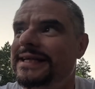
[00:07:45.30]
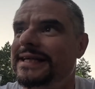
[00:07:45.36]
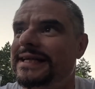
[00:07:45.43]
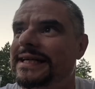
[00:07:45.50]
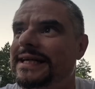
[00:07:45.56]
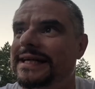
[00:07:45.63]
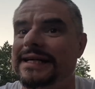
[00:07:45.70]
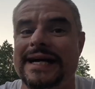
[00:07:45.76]

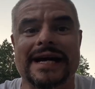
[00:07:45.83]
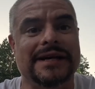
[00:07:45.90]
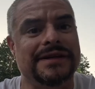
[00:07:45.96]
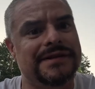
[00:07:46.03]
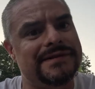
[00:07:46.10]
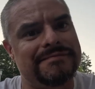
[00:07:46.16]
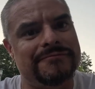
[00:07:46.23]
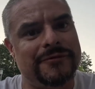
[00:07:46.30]
I
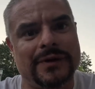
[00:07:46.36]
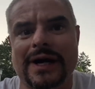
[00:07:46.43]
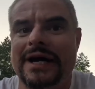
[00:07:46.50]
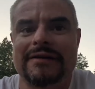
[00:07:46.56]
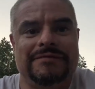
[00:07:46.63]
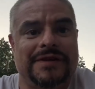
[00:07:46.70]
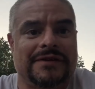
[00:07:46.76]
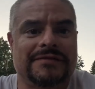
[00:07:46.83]

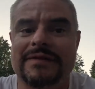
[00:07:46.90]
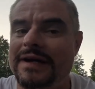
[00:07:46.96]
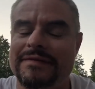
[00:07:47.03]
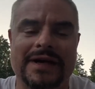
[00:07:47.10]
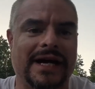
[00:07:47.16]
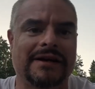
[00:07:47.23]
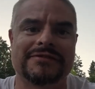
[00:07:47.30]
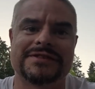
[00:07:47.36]

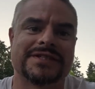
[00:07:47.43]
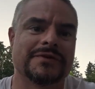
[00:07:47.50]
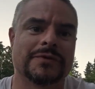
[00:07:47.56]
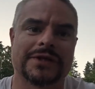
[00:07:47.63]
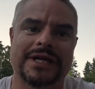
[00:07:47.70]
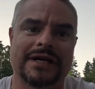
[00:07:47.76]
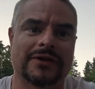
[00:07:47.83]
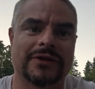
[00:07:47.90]
haven't seen
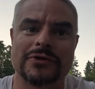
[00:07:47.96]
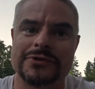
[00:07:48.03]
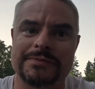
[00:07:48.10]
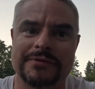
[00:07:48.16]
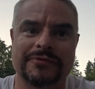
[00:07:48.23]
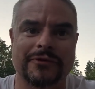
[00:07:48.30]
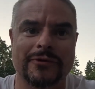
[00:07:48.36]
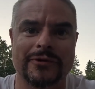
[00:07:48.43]
one that close
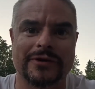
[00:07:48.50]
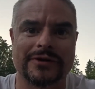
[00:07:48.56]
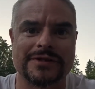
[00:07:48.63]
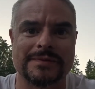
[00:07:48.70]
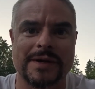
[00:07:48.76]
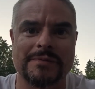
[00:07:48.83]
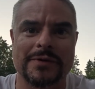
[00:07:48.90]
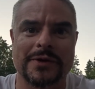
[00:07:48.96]
before
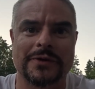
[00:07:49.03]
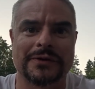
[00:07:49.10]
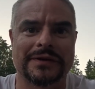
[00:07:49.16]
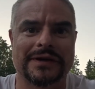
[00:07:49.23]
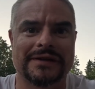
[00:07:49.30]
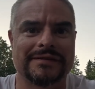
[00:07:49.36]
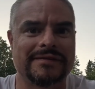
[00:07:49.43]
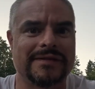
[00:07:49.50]
to my boat.
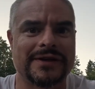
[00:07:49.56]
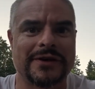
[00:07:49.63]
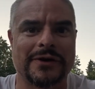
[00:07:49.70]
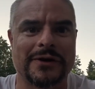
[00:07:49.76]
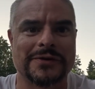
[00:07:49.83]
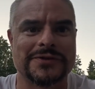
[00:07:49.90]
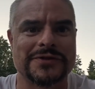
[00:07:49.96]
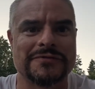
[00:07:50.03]
And I
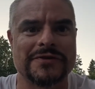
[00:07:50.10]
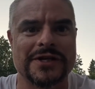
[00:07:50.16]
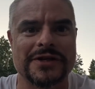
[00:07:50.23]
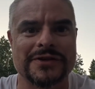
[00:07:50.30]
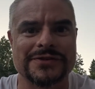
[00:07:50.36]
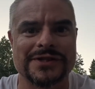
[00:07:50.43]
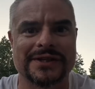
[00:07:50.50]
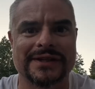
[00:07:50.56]
always see
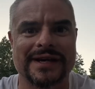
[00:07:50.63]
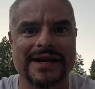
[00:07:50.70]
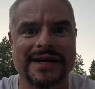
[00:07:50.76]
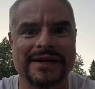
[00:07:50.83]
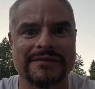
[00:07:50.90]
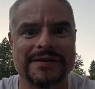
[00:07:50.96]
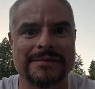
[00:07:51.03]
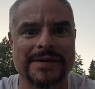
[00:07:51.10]
videos
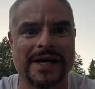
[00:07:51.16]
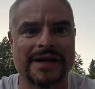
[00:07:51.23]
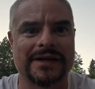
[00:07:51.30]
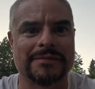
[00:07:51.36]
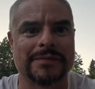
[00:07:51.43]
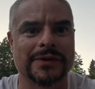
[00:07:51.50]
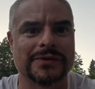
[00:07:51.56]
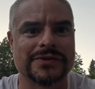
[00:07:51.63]
online of them
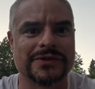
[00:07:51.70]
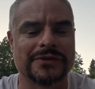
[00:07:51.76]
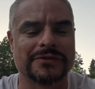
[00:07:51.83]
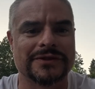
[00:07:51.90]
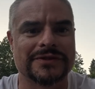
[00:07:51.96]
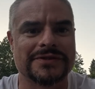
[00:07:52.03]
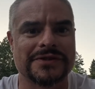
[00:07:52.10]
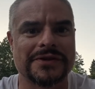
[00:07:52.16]
knocking boats
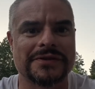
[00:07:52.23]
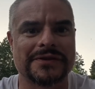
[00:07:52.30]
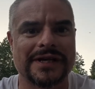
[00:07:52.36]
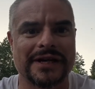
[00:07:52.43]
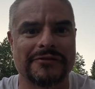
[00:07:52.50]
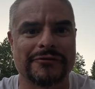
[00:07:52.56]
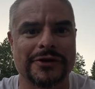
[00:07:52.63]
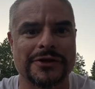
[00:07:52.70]
over, so it
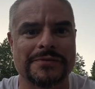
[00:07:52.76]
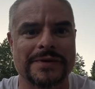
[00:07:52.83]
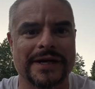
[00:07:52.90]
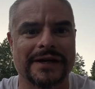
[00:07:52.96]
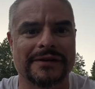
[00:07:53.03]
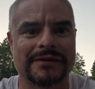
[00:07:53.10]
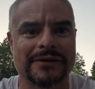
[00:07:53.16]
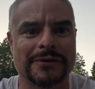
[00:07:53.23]
kind of freaked me
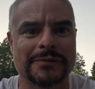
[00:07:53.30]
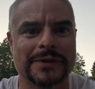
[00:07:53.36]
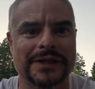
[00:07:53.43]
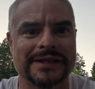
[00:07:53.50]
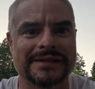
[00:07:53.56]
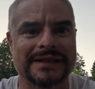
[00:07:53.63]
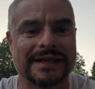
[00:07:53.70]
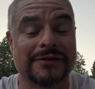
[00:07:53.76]
out a little
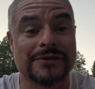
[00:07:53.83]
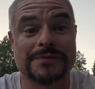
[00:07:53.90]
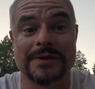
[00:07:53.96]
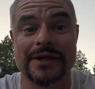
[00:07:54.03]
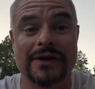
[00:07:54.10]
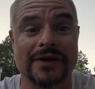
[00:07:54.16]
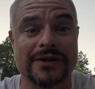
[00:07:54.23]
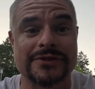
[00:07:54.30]
bit. And that was
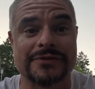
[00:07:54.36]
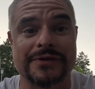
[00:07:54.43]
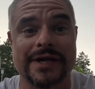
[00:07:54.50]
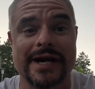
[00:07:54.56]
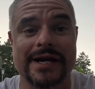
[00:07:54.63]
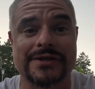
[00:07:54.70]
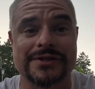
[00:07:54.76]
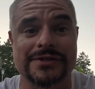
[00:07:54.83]
my honest
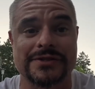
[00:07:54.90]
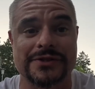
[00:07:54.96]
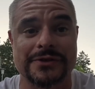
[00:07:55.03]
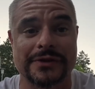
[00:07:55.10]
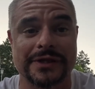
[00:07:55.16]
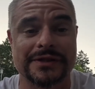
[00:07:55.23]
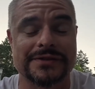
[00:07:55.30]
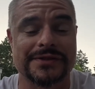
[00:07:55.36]
reaction
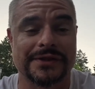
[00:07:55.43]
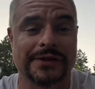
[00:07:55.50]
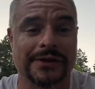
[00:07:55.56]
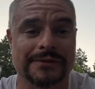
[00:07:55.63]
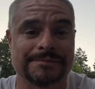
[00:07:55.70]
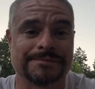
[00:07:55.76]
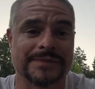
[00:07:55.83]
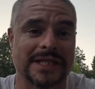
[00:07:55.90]
to it.
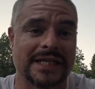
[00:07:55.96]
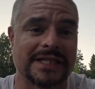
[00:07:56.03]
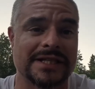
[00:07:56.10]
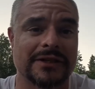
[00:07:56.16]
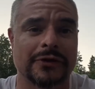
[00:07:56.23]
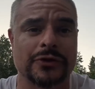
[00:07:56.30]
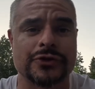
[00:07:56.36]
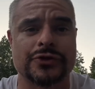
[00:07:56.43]
So I
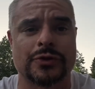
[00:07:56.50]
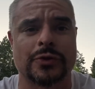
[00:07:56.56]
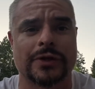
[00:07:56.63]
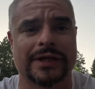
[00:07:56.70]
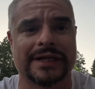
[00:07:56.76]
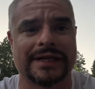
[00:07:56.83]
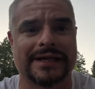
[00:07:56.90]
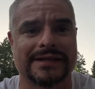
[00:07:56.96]
did a little short
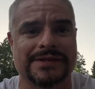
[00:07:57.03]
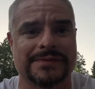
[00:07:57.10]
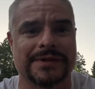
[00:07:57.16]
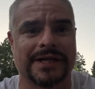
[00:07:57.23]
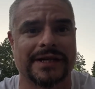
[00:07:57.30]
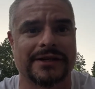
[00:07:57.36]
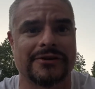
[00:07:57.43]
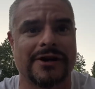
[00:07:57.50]
on it, got some
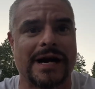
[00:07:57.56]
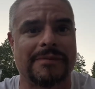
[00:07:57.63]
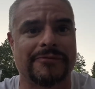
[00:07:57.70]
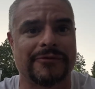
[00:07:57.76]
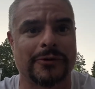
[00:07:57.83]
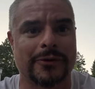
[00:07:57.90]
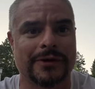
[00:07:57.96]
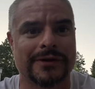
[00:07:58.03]
kind of crap
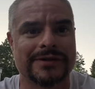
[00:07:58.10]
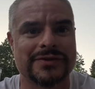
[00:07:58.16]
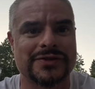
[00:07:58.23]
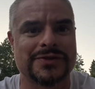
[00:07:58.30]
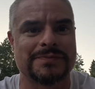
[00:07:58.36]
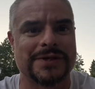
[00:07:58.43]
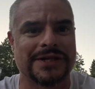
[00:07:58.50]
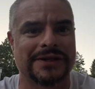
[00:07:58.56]
for
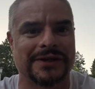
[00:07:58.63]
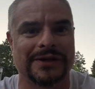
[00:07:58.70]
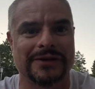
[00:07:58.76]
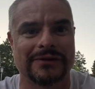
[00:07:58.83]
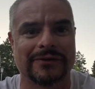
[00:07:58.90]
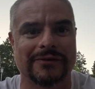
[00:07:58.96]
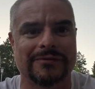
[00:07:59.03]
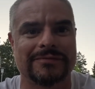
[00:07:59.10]
being
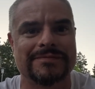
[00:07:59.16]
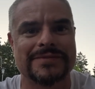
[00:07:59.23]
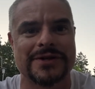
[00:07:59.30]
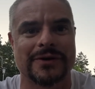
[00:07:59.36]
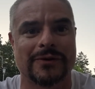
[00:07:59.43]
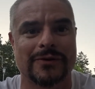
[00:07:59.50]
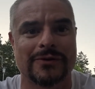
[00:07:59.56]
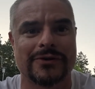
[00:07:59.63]
all,
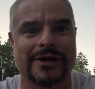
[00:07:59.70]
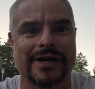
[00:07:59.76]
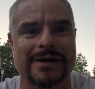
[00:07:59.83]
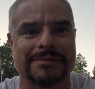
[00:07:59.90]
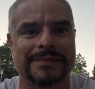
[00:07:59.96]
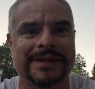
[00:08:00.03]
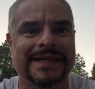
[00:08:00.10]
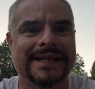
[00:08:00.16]
oh
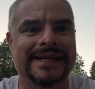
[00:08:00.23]
crap.